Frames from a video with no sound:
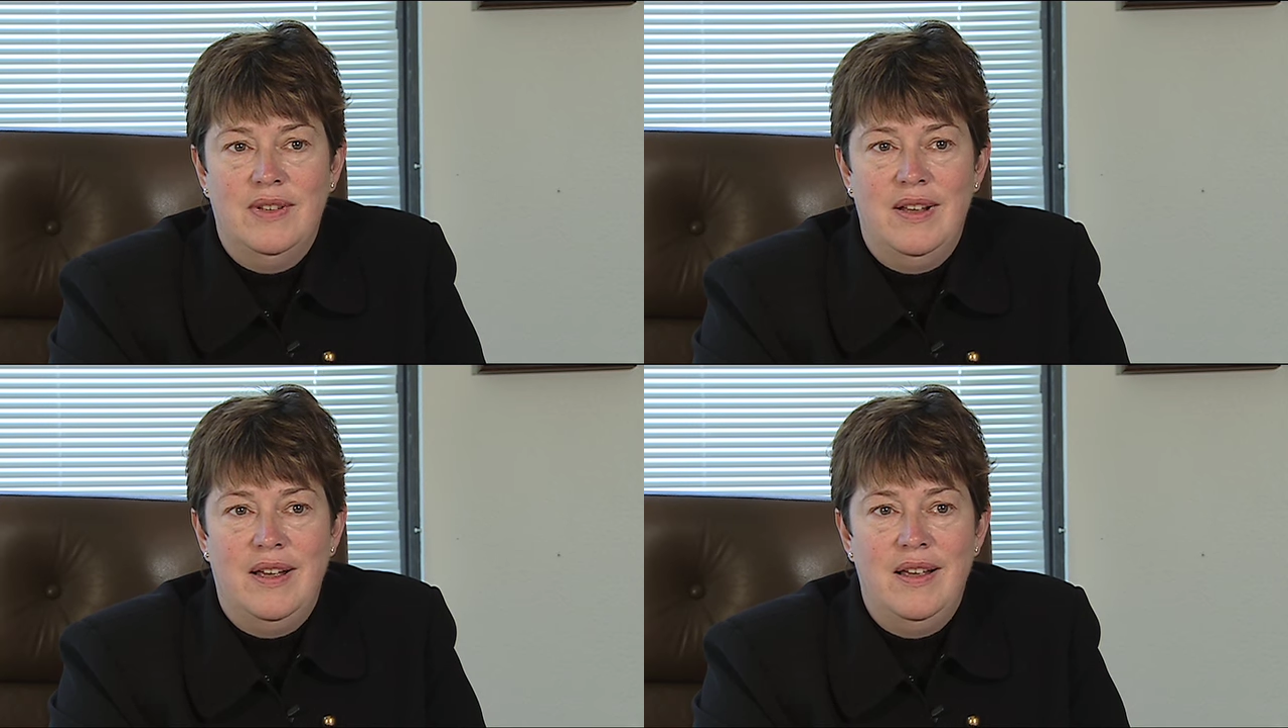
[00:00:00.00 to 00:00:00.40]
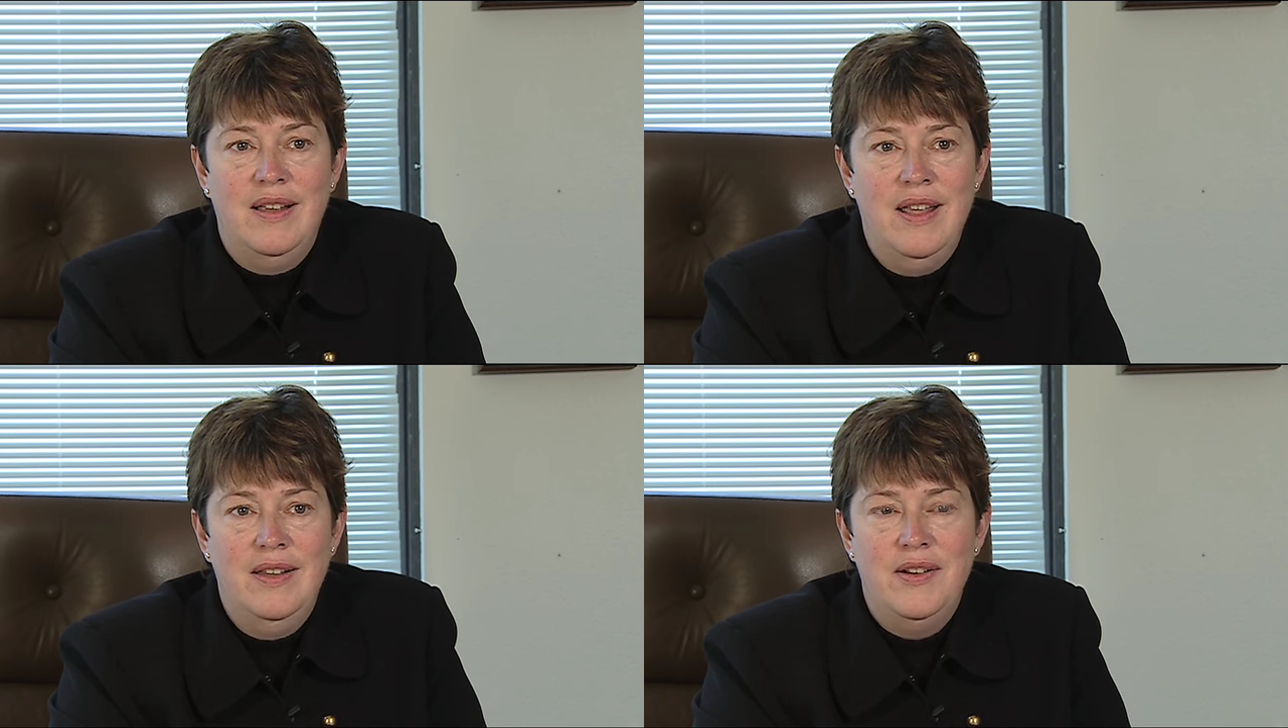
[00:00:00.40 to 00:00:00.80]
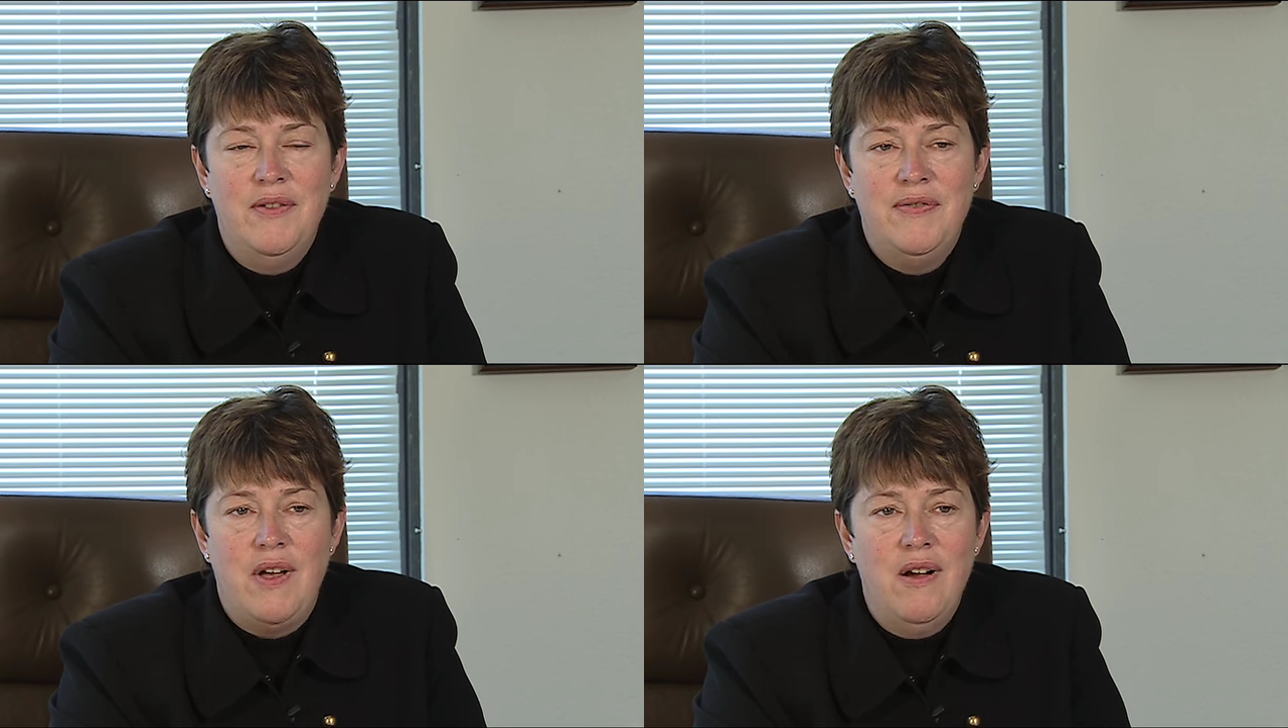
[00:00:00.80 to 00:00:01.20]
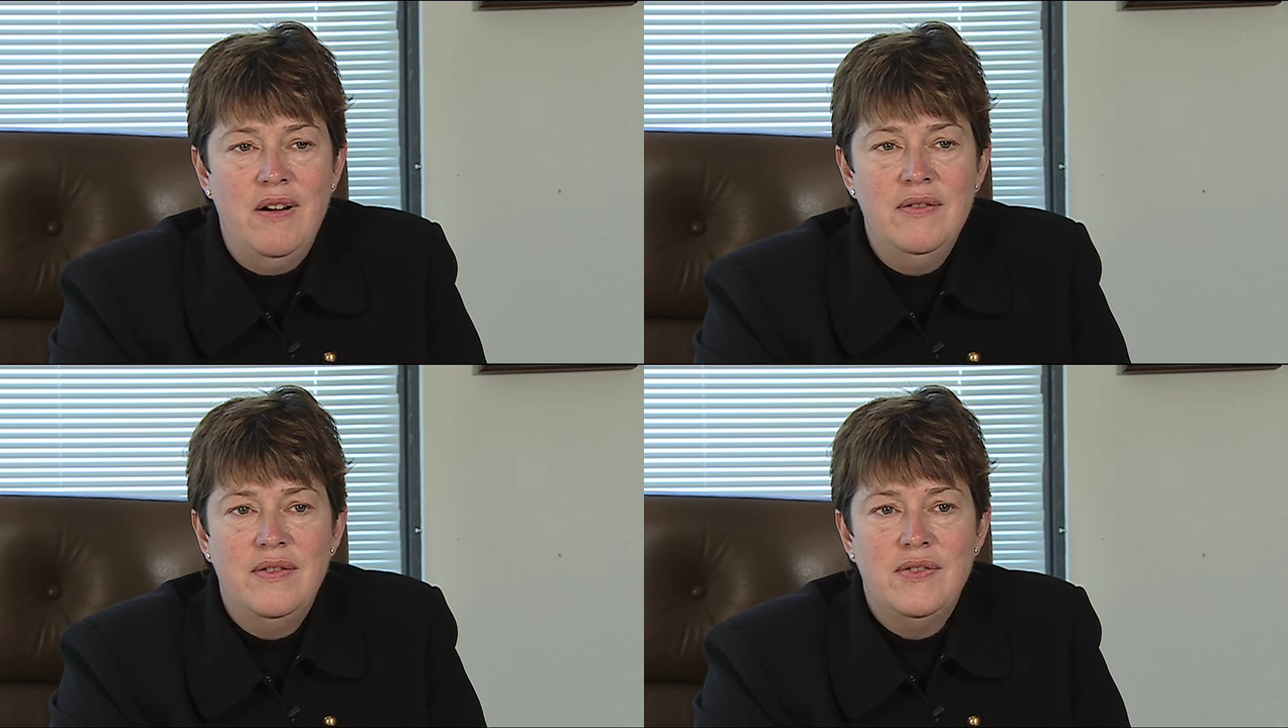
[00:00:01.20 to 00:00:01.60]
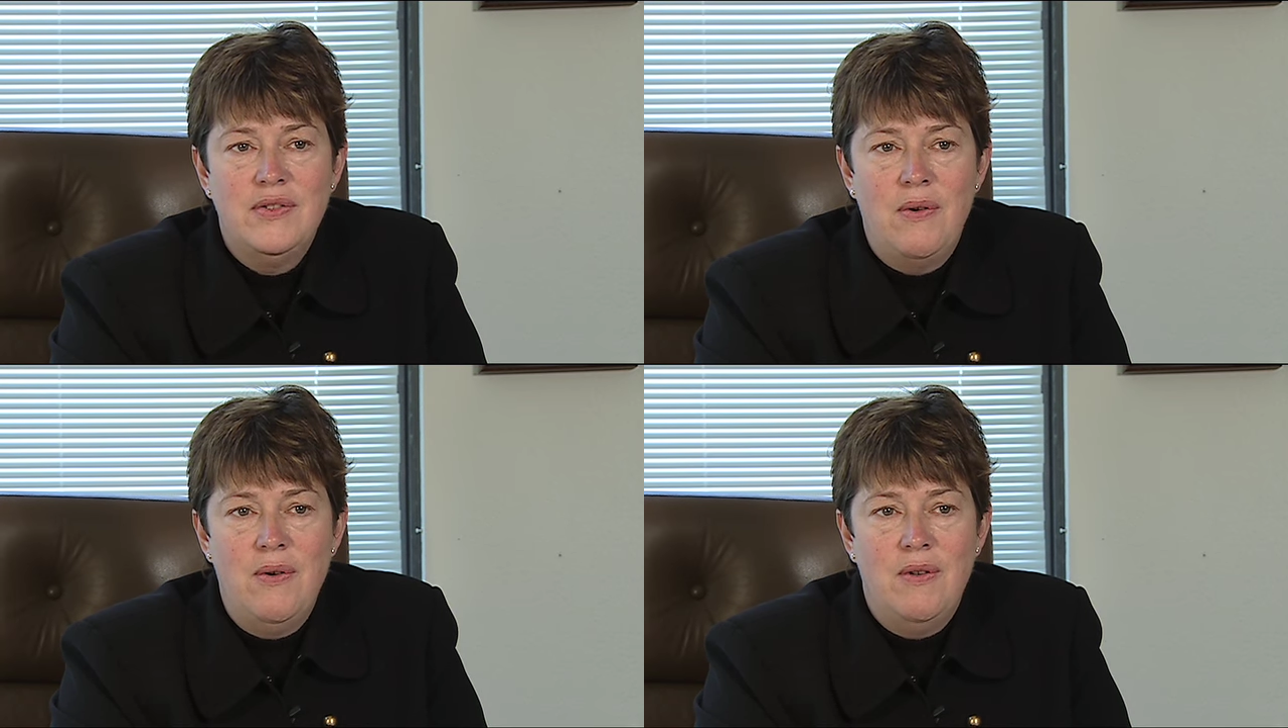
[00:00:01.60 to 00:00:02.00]
Uh, you know, if the heart and
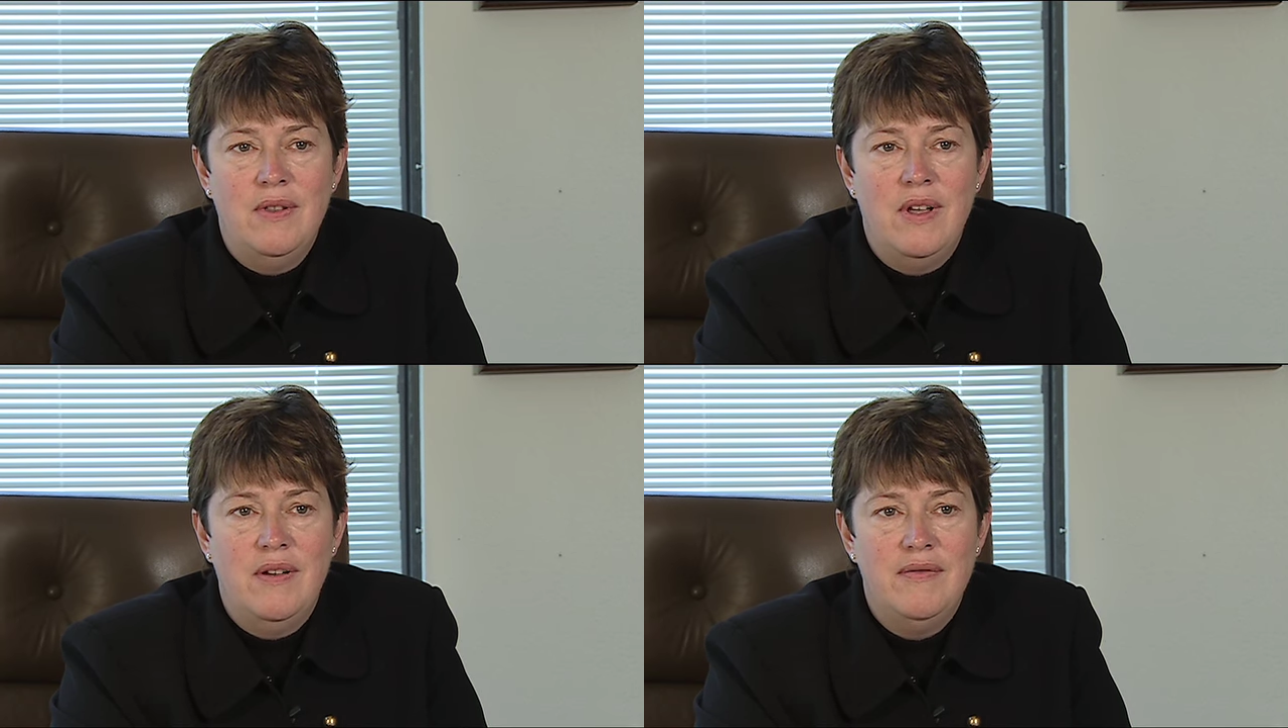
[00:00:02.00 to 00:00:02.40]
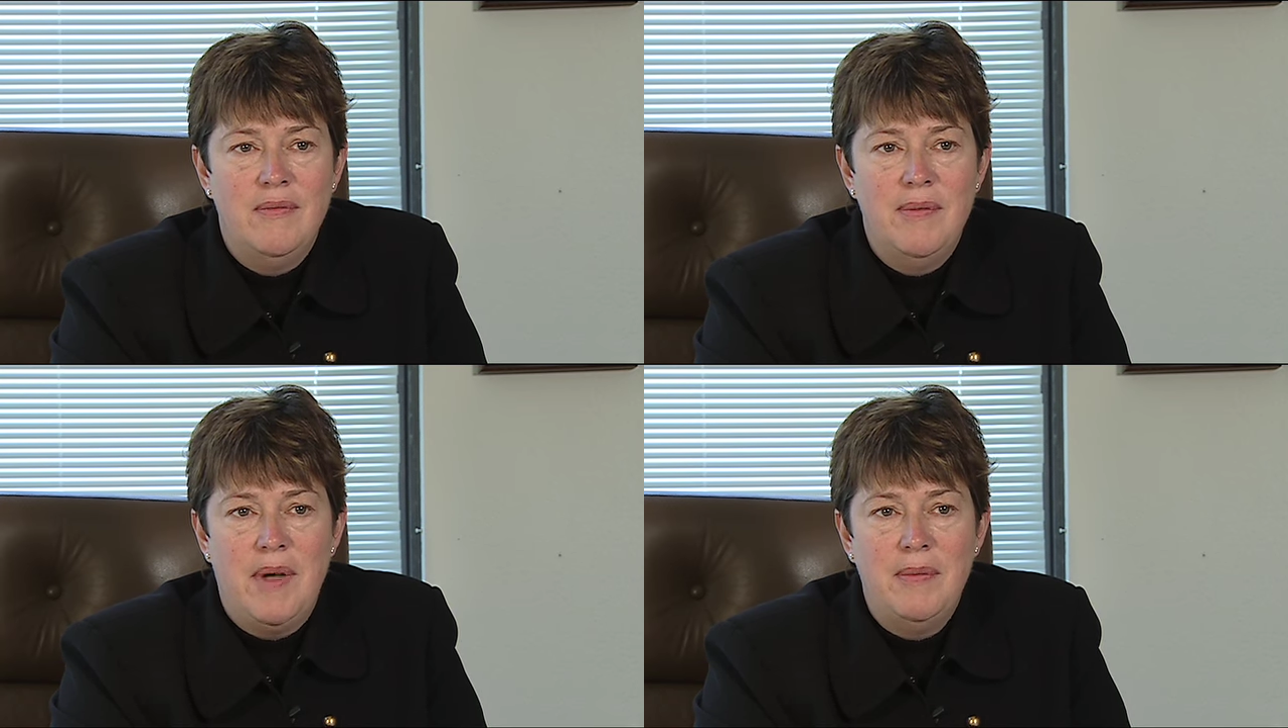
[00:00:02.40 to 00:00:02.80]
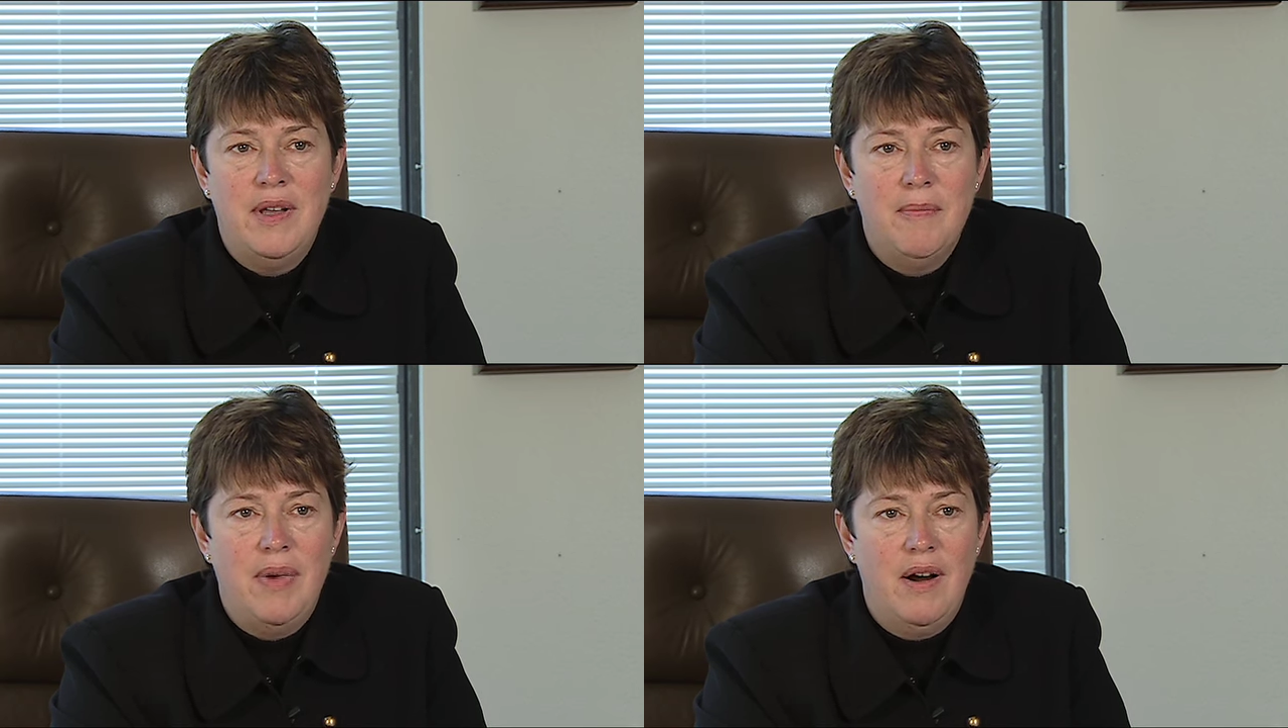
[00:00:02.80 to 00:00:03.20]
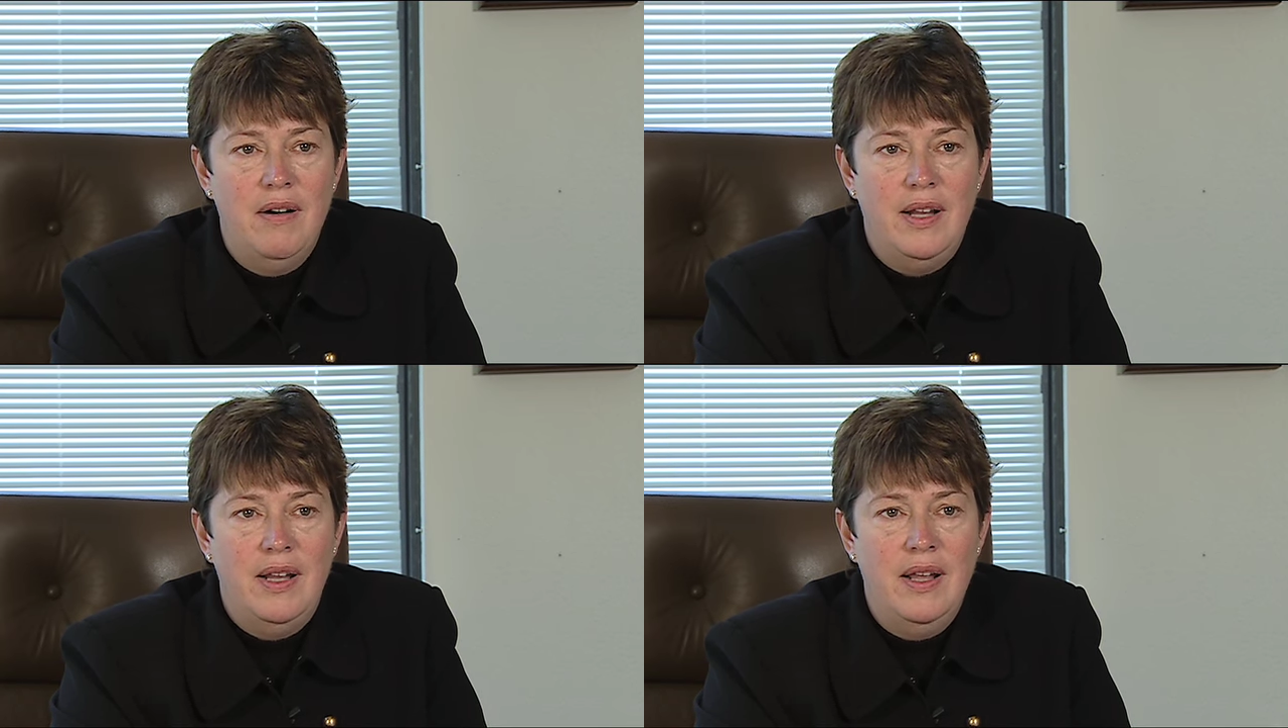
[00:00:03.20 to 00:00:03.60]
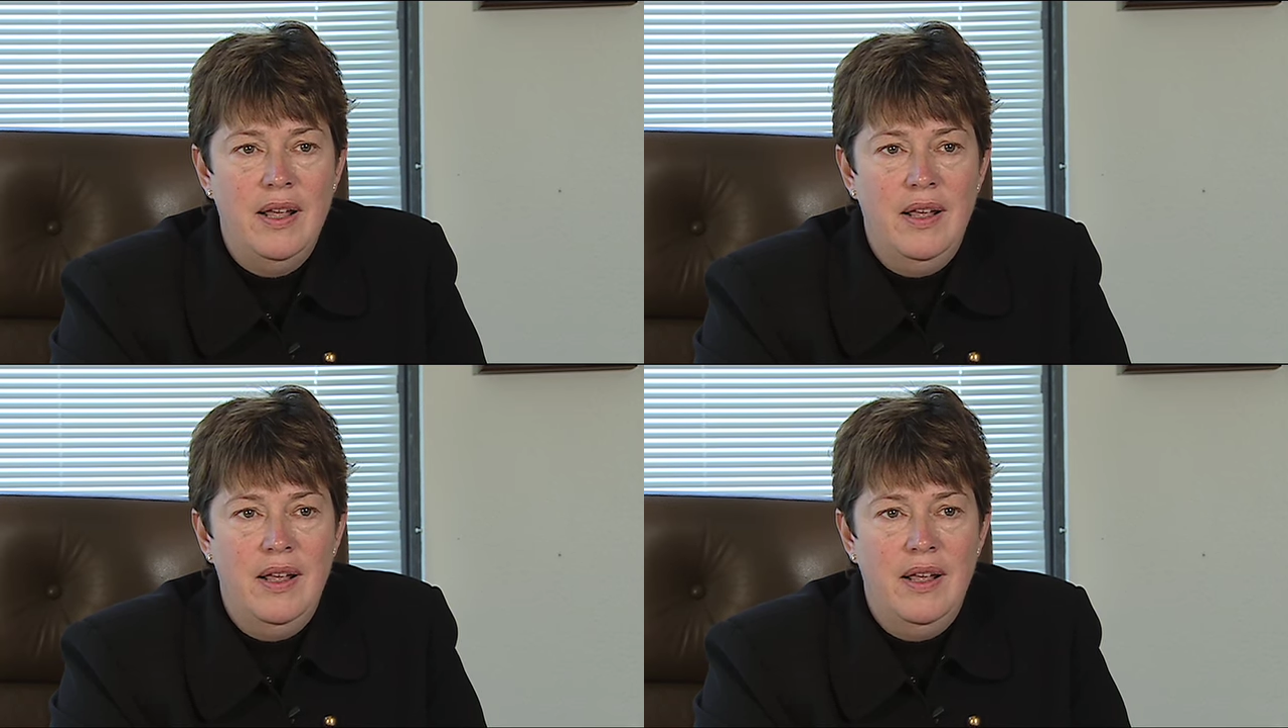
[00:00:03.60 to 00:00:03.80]
soul of the Republican Party